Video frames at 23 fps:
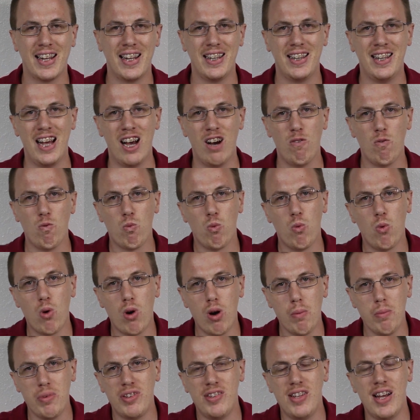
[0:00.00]
get that
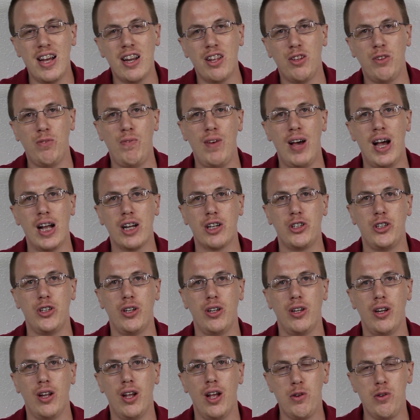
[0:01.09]
warm
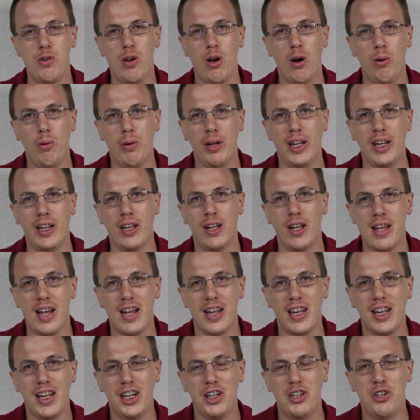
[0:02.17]
satisfaction knowing
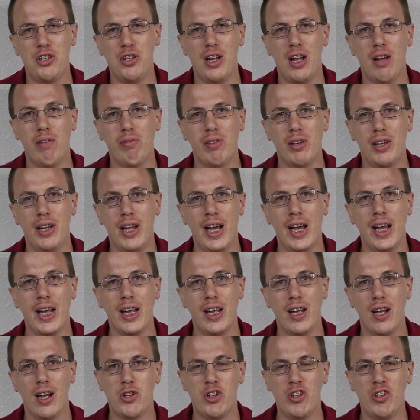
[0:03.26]
that each and every
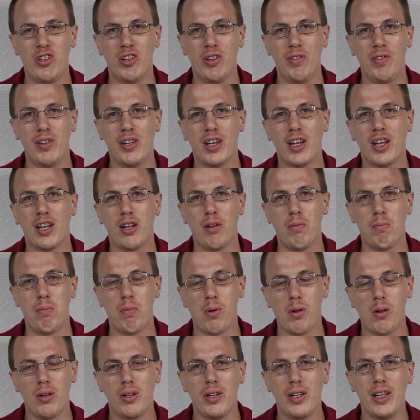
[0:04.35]
day she's living a
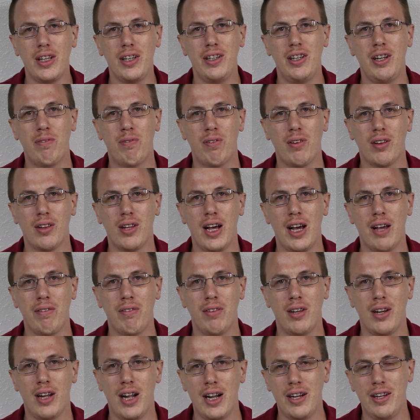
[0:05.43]
completely different life
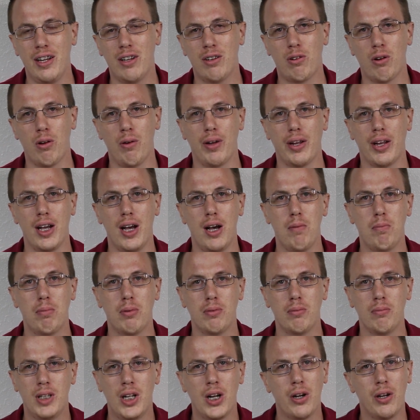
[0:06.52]
than I did growing up.
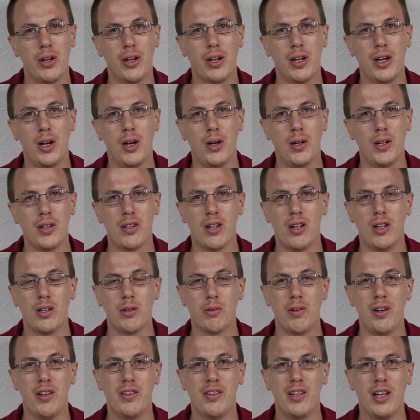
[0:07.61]
There you go. That's all I'm
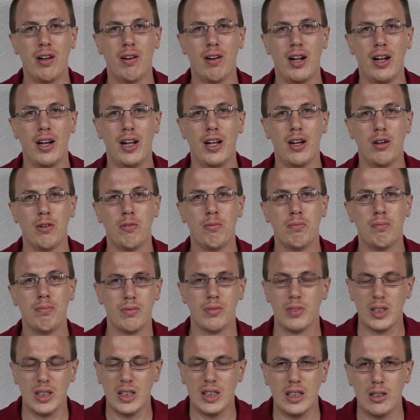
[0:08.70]
going to say right now.
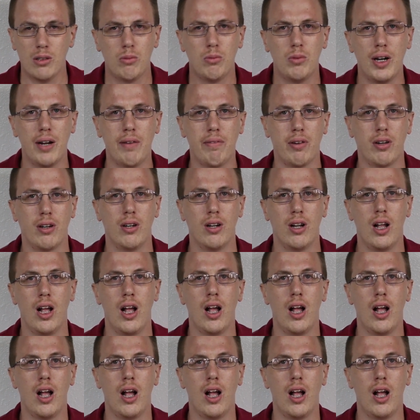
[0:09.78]
Whatever.